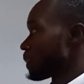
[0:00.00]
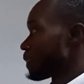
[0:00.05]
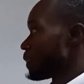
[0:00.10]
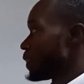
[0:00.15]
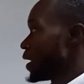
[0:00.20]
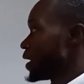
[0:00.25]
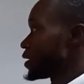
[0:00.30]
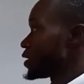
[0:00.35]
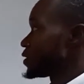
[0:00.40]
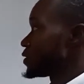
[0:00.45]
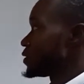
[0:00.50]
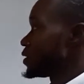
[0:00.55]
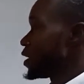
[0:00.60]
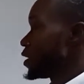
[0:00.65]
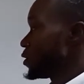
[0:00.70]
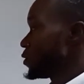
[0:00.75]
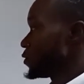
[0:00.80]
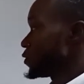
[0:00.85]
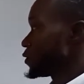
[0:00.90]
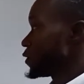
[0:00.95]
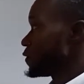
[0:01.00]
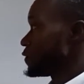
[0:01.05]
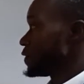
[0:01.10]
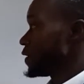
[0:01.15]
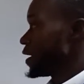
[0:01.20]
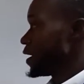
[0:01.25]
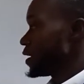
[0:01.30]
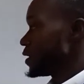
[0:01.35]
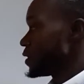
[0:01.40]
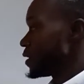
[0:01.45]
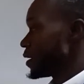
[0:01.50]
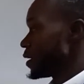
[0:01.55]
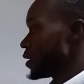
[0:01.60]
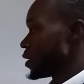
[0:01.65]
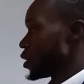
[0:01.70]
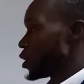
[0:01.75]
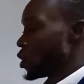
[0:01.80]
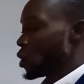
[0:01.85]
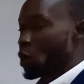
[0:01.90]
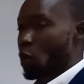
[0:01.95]
That is the use of
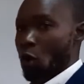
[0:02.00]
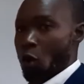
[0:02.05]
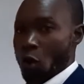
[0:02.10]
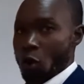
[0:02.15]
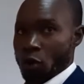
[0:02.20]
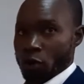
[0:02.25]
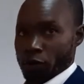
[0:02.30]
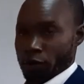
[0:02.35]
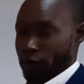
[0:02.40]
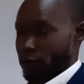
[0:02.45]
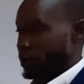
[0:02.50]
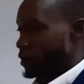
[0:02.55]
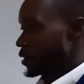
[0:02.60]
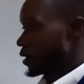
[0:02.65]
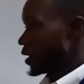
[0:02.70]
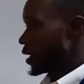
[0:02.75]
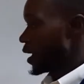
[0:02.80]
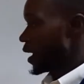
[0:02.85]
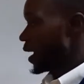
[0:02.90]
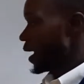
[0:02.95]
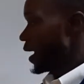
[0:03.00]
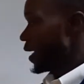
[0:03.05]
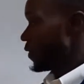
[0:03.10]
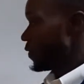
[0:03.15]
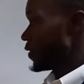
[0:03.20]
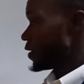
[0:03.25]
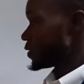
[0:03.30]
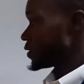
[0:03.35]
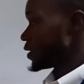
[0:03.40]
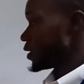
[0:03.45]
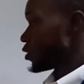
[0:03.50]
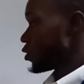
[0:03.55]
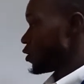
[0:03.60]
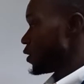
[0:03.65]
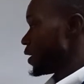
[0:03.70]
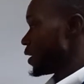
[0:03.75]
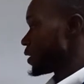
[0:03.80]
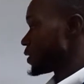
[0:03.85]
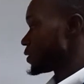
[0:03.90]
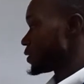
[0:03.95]
either or. And the
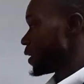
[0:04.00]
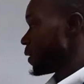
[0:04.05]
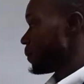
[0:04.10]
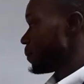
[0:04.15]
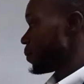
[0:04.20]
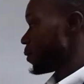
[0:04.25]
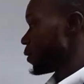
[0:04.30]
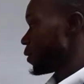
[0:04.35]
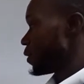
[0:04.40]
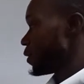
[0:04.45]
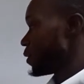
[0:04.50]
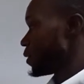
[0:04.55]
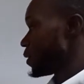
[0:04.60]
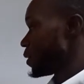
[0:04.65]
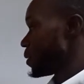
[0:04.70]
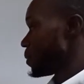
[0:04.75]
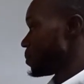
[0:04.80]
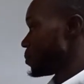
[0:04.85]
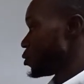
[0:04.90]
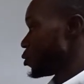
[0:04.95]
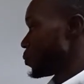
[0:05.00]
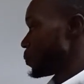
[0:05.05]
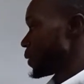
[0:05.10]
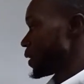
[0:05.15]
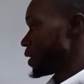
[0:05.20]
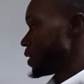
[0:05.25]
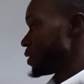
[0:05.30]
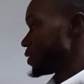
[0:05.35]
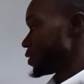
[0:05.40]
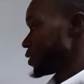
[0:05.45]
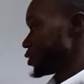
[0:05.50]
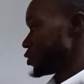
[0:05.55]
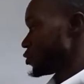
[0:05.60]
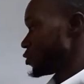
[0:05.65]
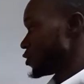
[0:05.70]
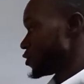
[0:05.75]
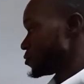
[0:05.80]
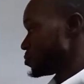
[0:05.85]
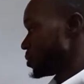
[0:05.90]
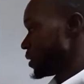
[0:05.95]
second example, pupils
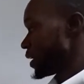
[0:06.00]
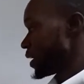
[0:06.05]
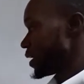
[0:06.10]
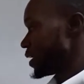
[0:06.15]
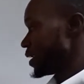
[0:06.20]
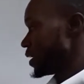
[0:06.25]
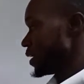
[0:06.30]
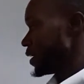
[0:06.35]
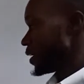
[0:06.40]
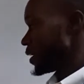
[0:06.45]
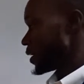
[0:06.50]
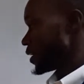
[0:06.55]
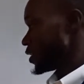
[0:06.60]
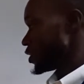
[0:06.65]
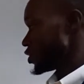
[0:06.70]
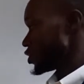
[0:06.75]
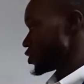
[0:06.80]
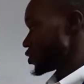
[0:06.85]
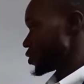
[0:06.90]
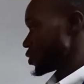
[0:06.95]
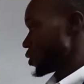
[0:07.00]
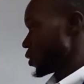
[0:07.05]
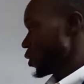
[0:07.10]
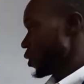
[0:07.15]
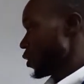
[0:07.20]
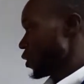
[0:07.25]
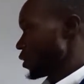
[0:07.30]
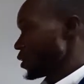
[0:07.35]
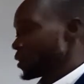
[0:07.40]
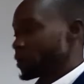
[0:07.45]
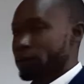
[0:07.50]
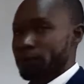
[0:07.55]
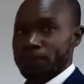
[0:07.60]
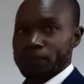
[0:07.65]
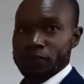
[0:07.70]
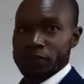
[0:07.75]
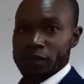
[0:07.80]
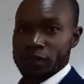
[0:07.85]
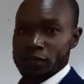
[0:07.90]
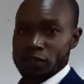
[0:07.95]
should speak in English or
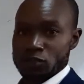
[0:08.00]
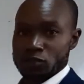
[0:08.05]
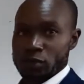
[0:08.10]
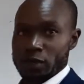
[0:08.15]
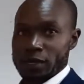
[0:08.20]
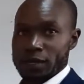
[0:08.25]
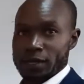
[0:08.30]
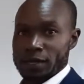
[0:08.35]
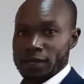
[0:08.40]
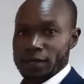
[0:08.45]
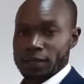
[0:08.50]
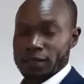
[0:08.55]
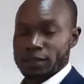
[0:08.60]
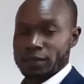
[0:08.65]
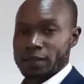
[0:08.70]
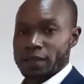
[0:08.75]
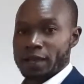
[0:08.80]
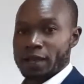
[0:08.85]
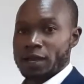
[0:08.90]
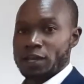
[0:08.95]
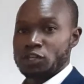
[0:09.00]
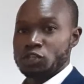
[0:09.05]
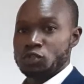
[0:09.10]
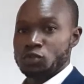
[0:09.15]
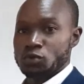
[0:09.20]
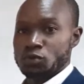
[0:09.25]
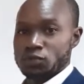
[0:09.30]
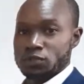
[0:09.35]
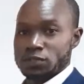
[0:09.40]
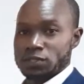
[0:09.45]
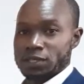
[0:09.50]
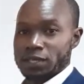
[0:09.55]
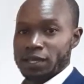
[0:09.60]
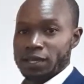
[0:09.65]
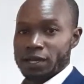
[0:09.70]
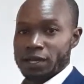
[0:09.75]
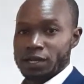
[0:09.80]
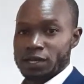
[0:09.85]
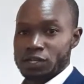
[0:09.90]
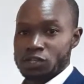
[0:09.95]
Kiswahili. They can choose
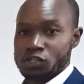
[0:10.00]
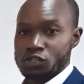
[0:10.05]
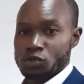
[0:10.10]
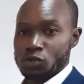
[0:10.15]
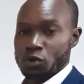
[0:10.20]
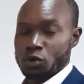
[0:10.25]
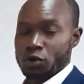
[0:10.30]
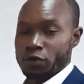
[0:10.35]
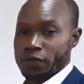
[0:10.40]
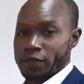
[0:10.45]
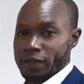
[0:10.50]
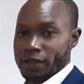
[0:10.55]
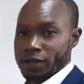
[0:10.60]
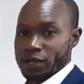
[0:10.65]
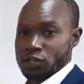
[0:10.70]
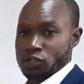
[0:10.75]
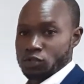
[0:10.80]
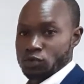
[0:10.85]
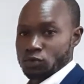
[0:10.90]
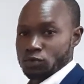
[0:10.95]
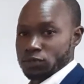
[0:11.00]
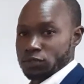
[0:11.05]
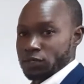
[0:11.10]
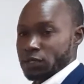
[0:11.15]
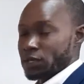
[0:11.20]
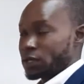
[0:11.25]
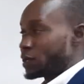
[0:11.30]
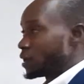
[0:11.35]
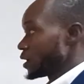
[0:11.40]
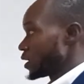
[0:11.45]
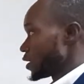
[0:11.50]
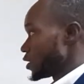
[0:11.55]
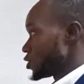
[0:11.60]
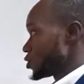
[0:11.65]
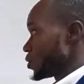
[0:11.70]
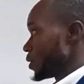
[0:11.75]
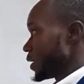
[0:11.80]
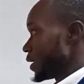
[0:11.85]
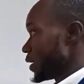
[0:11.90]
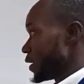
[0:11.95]
English or they can choose
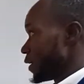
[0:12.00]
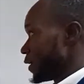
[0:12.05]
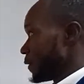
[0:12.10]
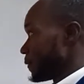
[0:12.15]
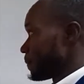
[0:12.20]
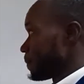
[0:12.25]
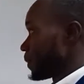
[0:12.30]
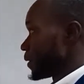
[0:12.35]
Kiswahili.